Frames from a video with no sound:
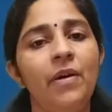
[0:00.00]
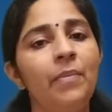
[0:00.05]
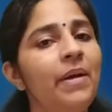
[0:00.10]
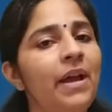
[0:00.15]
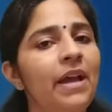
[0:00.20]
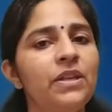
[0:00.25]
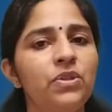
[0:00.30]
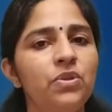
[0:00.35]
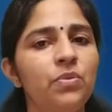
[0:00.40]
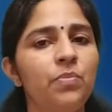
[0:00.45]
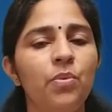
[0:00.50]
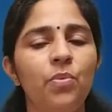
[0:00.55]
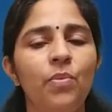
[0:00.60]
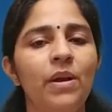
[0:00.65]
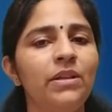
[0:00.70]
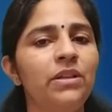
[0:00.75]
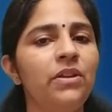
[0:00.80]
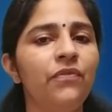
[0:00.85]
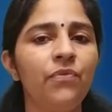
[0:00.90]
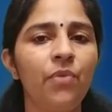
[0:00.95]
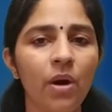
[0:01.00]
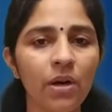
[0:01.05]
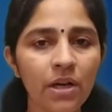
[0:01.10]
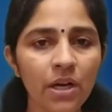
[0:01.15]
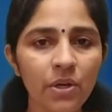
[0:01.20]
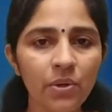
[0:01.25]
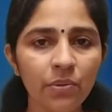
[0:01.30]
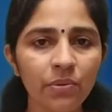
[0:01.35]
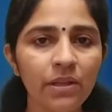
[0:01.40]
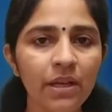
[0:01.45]
has to provide the
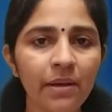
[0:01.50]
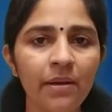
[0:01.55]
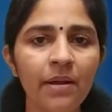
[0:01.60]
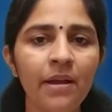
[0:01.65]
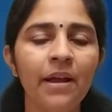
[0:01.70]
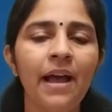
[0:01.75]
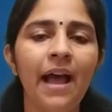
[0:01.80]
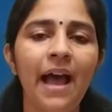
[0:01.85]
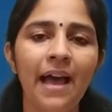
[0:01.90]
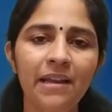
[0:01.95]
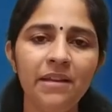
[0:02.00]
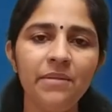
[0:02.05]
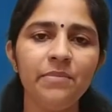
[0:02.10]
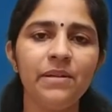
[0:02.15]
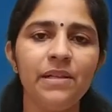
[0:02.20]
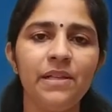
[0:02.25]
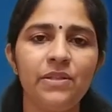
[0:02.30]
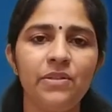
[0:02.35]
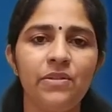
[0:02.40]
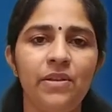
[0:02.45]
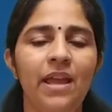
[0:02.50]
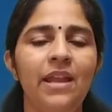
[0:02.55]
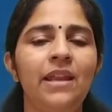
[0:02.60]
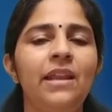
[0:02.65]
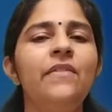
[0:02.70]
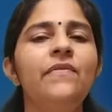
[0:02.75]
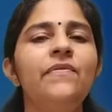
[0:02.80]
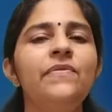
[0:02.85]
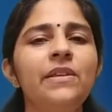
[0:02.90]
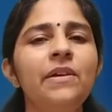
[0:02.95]
fodder to the animals, and
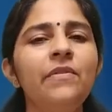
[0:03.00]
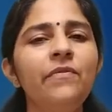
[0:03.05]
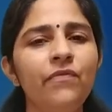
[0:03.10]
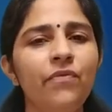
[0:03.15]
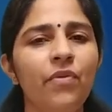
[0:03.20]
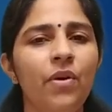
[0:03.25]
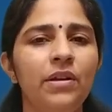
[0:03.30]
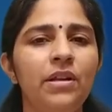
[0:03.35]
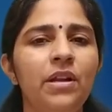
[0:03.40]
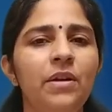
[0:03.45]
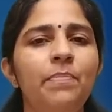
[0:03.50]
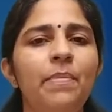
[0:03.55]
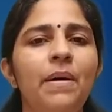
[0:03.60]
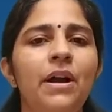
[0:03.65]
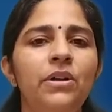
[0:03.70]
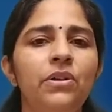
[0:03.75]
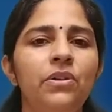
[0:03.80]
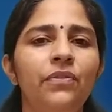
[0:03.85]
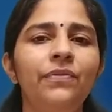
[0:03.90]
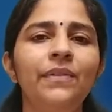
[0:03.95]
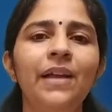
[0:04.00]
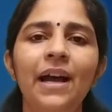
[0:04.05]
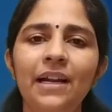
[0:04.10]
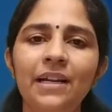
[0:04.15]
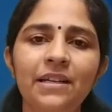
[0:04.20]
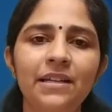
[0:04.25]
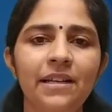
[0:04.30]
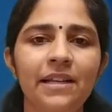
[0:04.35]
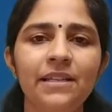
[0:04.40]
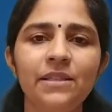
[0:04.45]
if some fodder part of
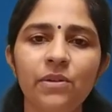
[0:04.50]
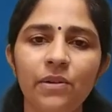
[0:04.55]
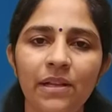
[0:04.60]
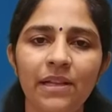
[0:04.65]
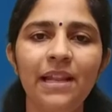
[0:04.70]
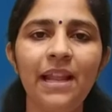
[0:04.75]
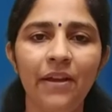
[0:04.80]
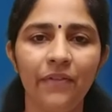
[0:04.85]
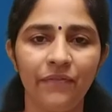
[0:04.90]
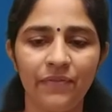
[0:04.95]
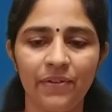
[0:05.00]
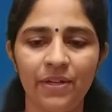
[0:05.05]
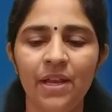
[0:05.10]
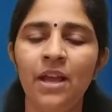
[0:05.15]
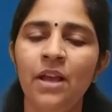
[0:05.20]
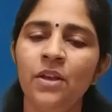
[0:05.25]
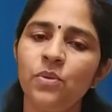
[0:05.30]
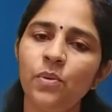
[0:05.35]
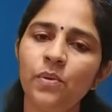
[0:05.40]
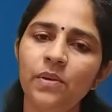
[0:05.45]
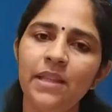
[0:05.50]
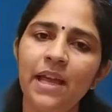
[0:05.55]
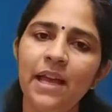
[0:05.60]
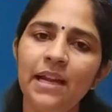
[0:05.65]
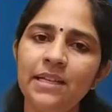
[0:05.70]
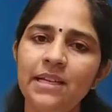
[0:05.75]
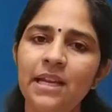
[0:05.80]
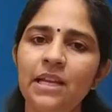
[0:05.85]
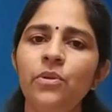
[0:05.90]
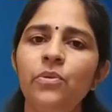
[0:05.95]
that is left, so
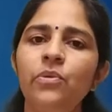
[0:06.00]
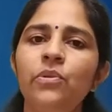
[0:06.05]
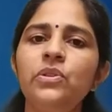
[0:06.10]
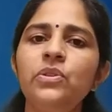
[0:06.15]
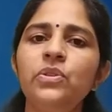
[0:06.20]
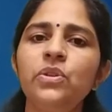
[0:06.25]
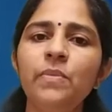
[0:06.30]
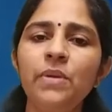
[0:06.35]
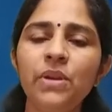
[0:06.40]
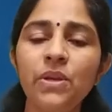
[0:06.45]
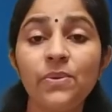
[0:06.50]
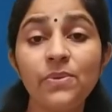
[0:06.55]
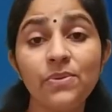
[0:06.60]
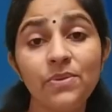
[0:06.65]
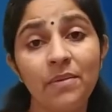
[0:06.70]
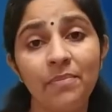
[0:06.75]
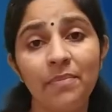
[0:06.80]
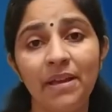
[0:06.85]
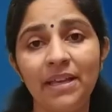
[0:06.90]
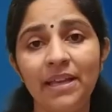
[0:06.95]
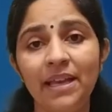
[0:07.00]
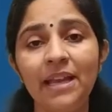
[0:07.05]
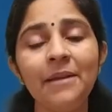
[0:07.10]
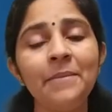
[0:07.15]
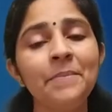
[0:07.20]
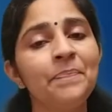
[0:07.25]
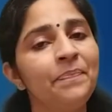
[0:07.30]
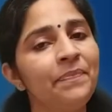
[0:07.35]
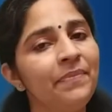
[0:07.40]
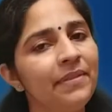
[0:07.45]
that can also be used in making
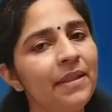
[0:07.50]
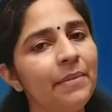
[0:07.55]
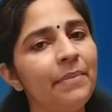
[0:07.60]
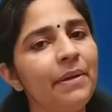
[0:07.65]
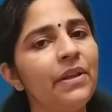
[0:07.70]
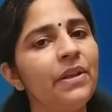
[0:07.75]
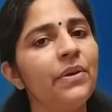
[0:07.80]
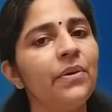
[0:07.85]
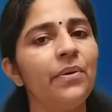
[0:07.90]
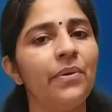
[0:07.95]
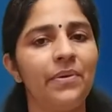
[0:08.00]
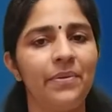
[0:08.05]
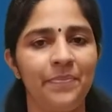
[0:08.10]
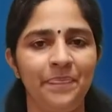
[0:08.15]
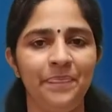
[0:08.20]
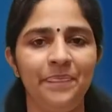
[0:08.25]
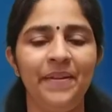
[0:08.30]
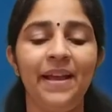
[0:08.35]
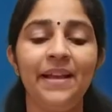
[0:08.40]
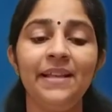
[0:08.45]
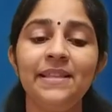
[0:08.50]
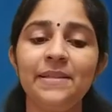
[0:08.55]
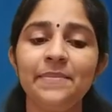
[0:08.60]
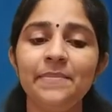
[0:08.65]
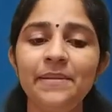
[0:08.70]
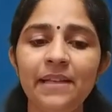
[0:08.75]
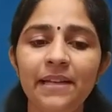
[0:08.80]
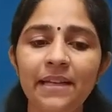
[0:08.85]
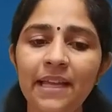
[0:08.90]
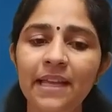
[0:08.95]
the manure. And
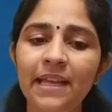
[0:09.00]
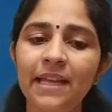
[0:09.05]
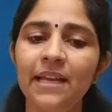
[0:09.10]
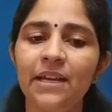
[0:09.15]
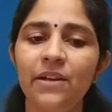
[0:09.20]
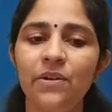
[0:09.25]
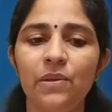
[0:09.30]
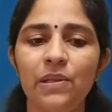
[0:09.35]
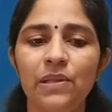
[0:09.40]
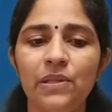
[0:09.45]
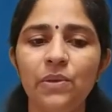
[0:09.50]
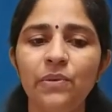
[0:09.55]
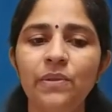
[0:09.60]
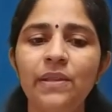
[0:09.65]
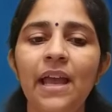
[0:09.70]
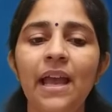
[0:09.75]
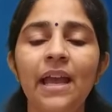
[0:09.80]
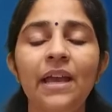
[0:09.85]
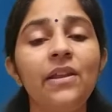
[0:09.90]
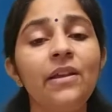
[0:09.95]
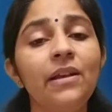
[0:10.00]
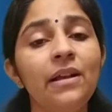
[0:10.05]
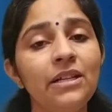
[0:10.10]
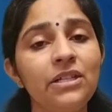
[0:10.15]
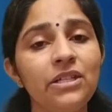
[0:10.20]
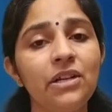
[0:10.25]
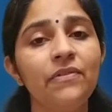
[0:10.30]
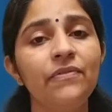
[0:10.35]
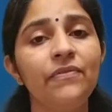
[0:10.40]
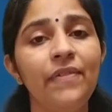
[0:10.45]
similarly here also the
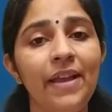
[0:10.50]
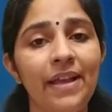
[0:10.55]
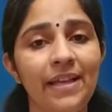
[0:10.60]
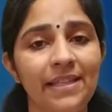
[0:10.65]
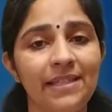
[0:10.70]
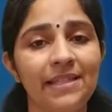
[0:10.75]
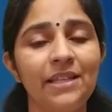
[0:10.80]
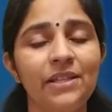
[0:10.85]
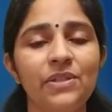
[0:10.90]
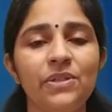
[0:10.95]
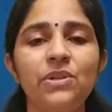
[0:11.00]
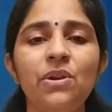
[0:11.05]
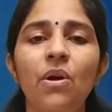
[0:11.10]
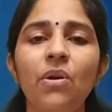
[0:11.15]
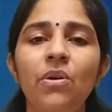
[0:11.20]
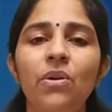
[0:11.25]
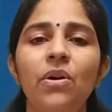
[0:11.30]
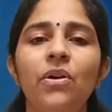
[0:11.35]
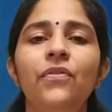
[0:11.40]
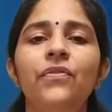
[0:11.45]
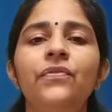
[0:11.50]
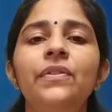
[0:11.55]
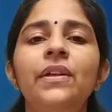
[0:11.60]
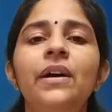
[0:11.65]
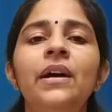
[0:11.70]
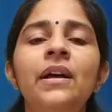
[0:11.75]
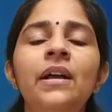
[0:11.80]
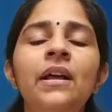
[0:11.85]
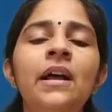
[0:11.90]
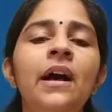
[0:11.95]
agricultural waste, the stock of
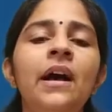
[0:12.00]
the